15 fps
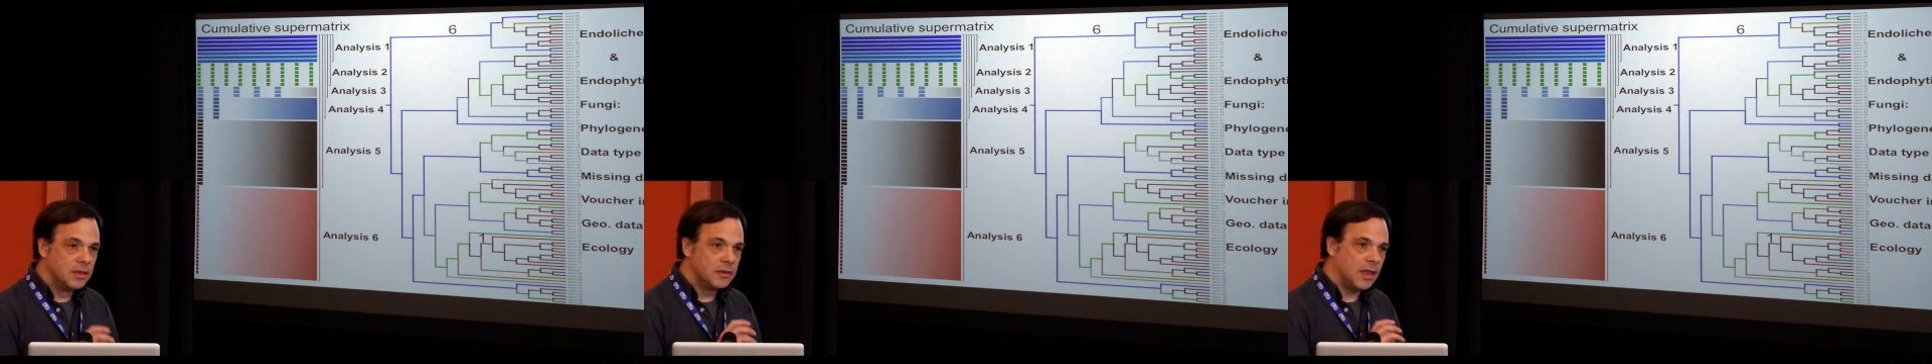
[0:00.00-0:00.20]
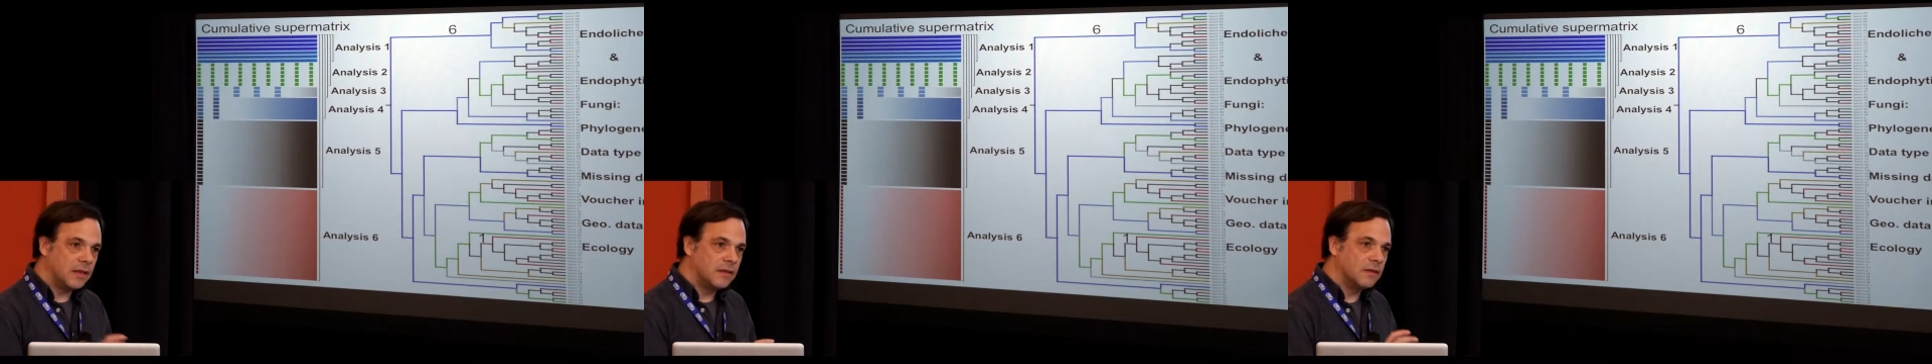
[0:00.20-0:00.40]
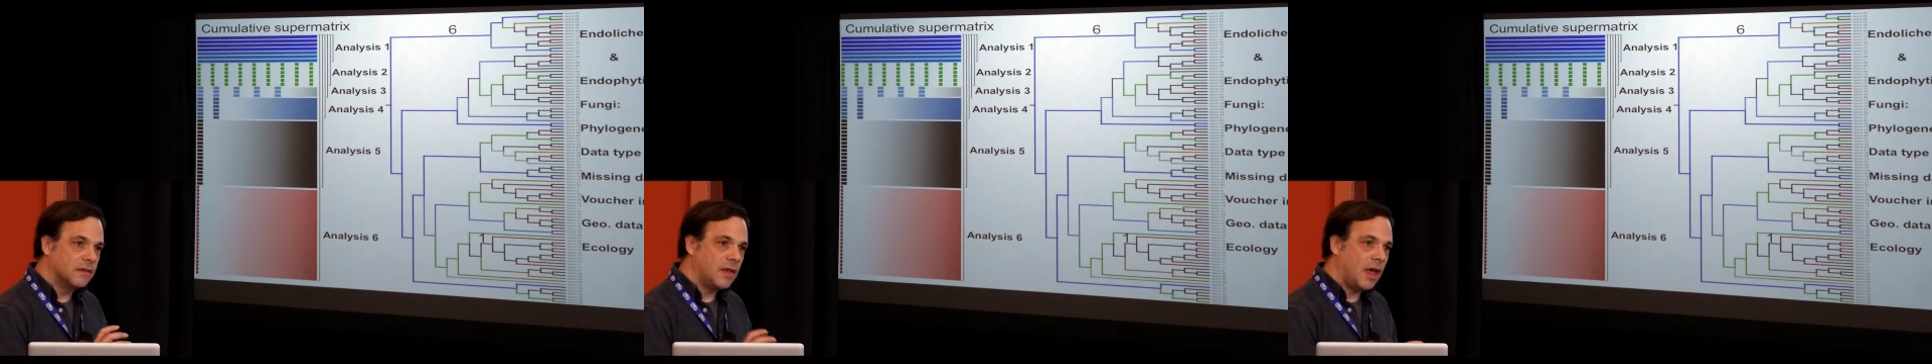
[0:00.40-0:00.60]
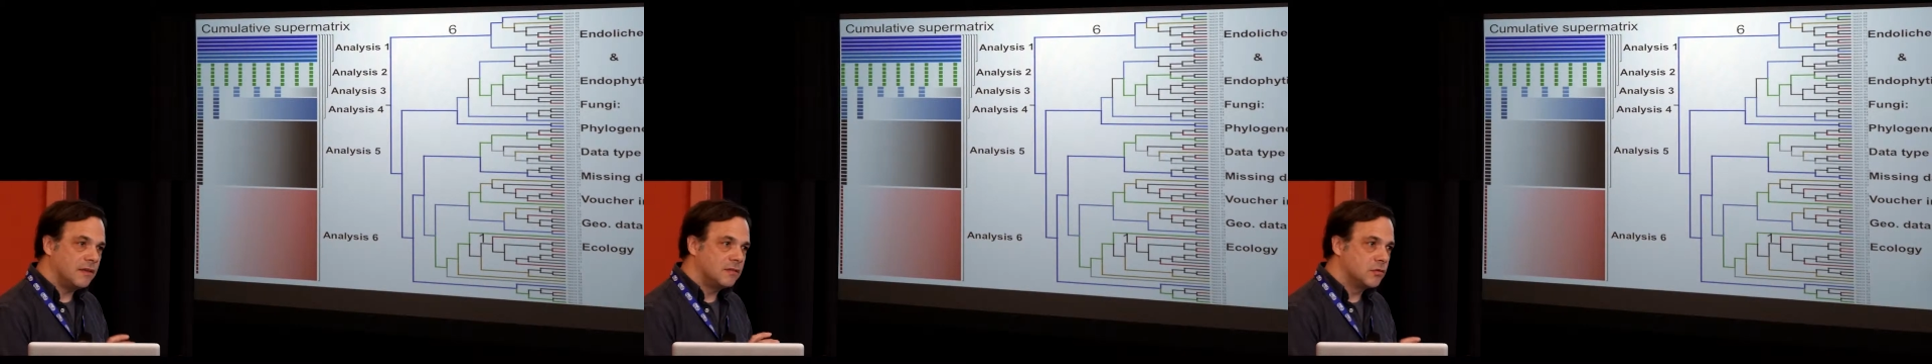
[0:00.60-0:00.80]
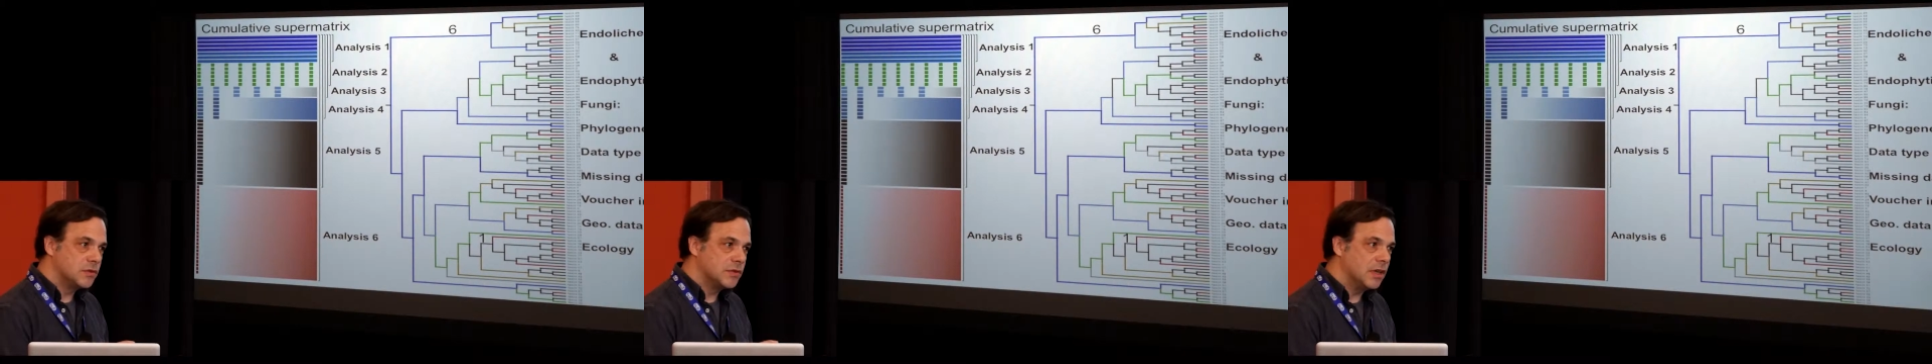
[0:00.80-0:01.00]
that is
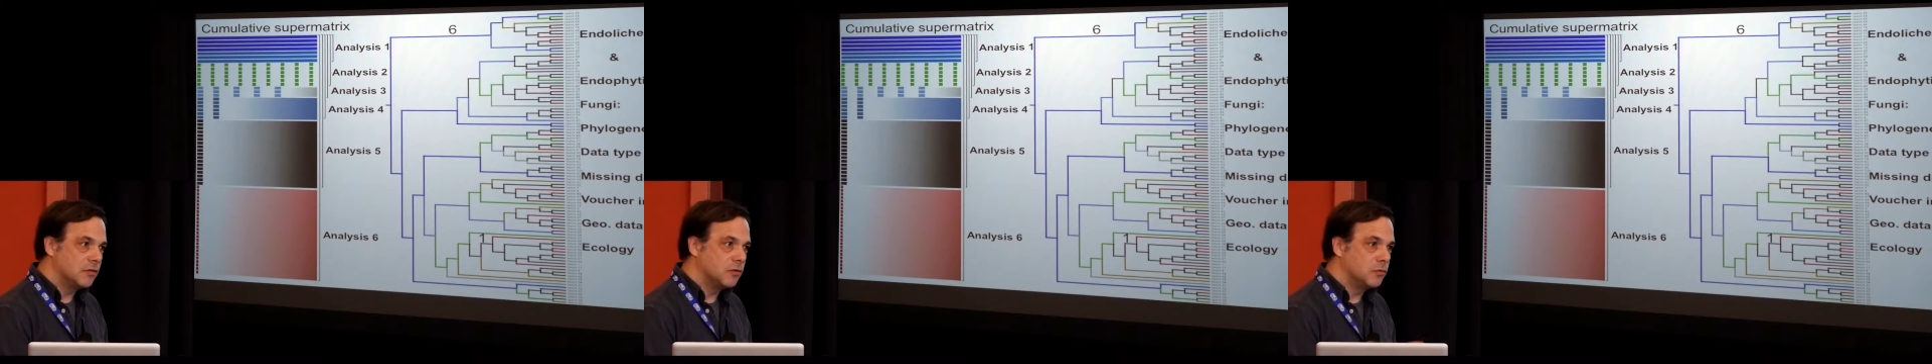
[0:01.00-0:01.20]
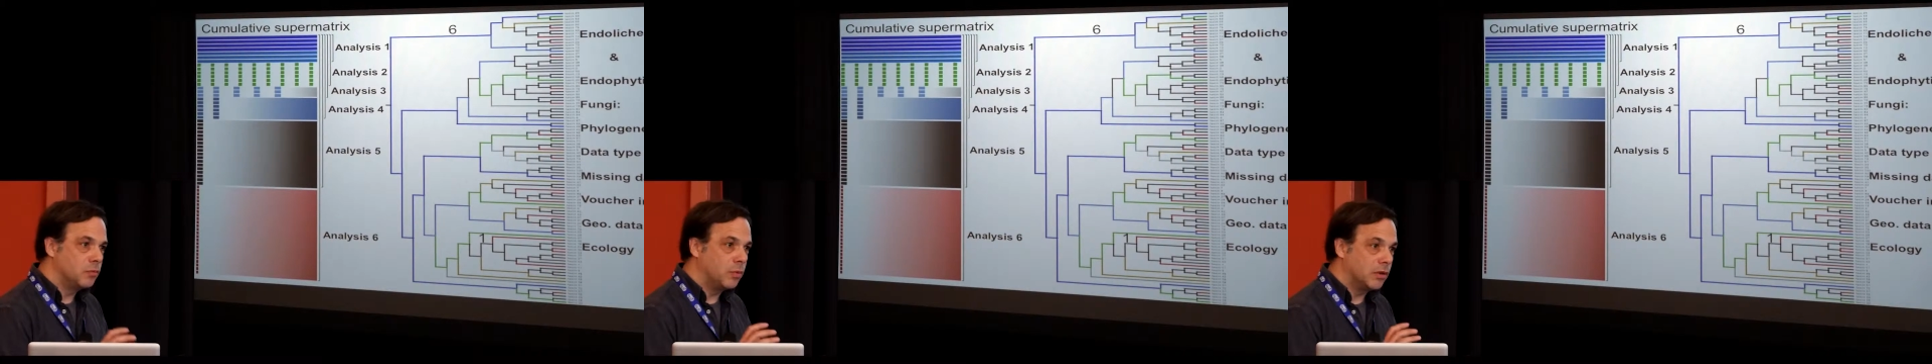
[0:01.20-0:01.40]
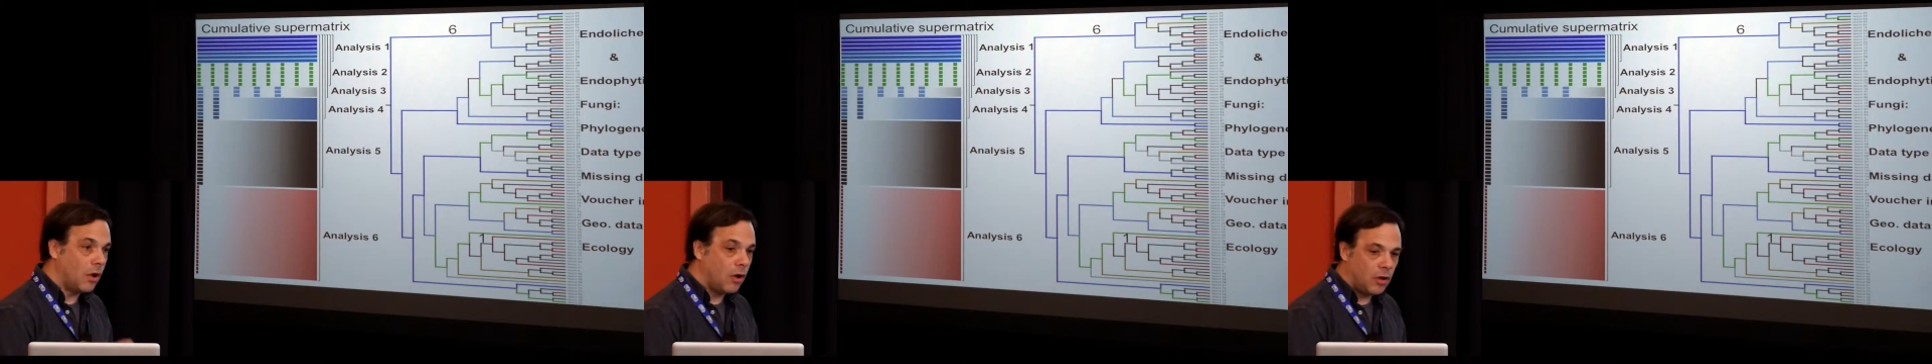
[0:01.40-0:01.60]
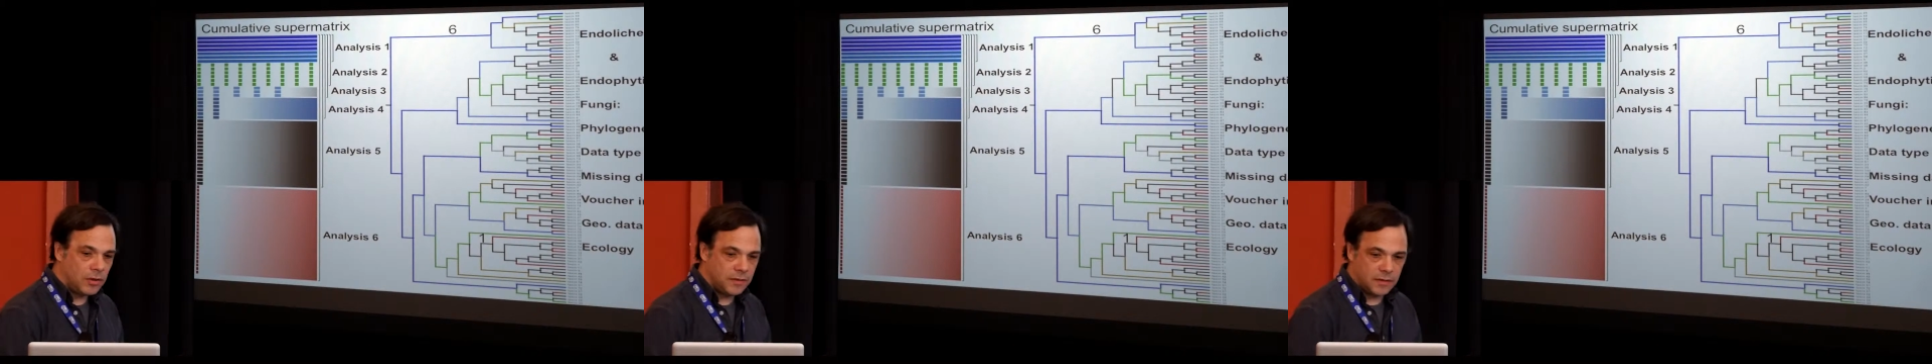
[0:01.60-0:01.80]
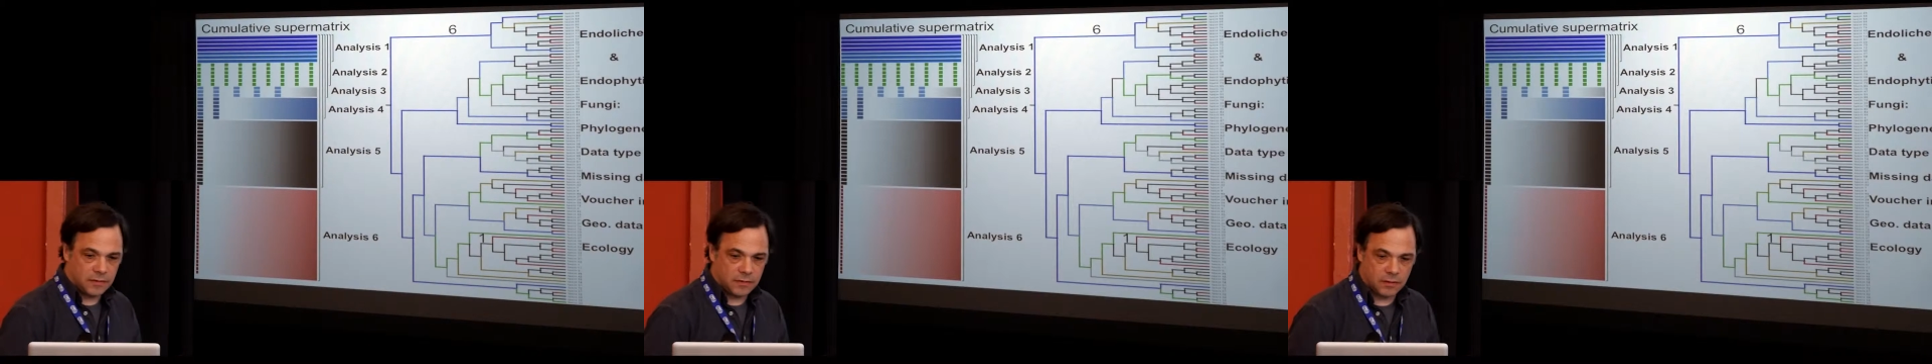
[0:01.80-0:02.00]
associated with all
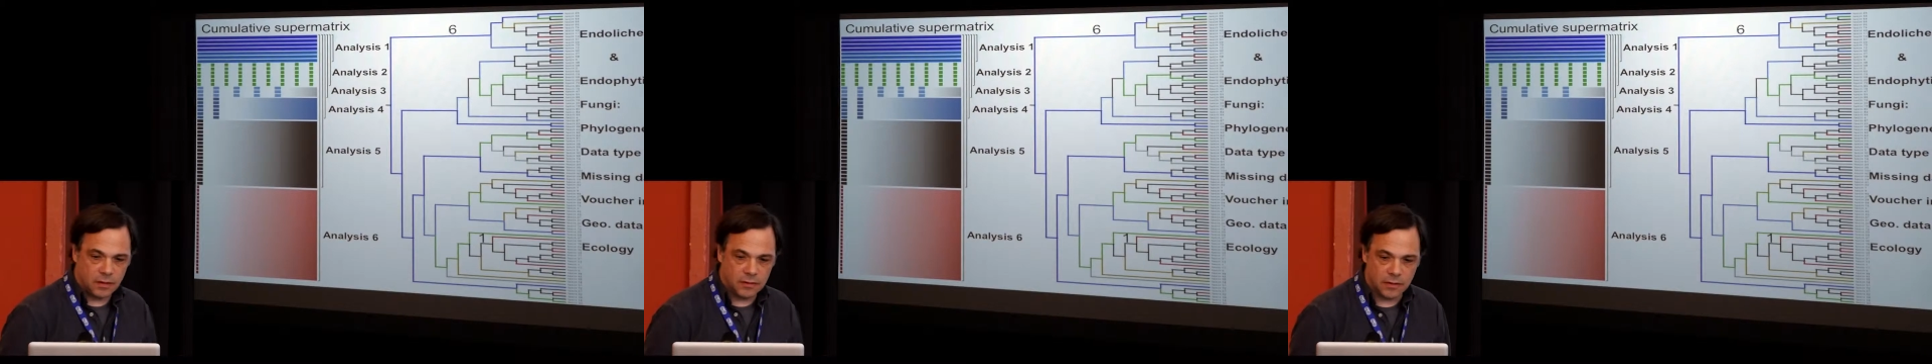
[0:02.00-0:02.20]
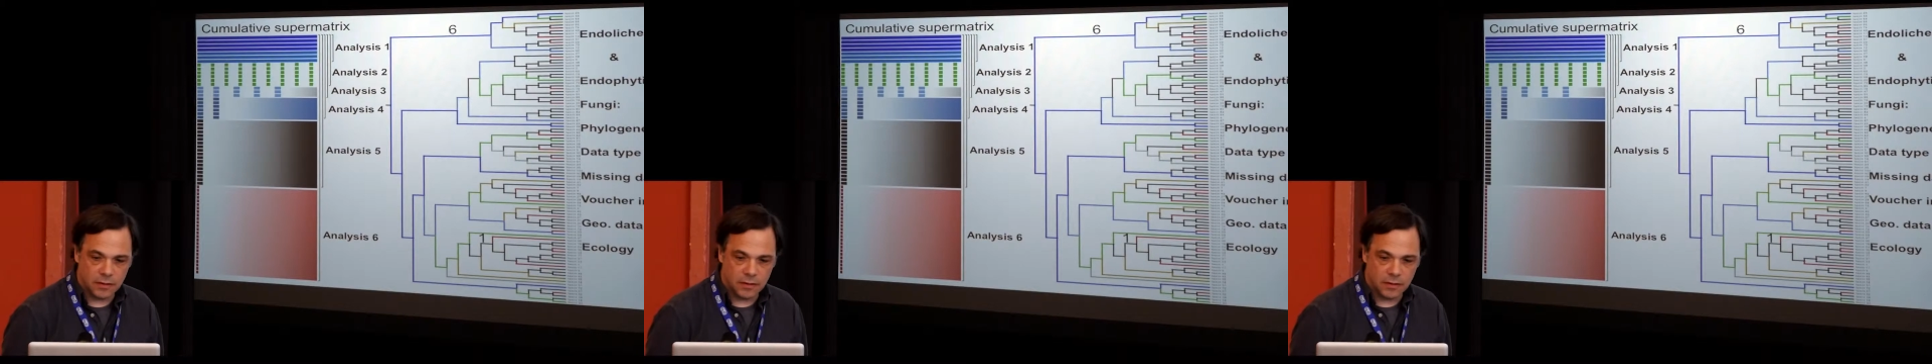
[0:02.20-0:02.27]
this